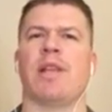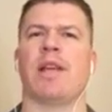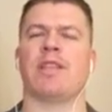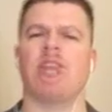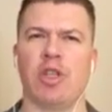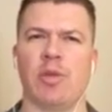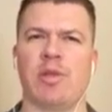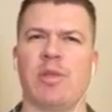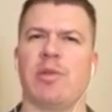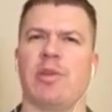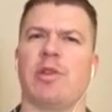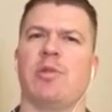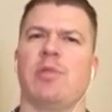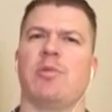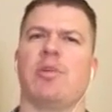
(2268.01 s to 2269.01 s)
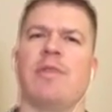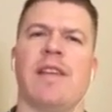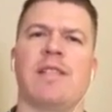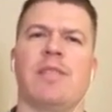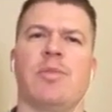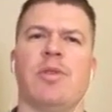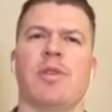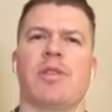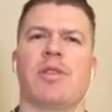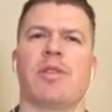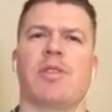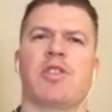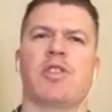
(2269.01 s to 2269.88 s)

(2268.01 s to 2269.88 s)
but like YouTube's a big one and Facebook.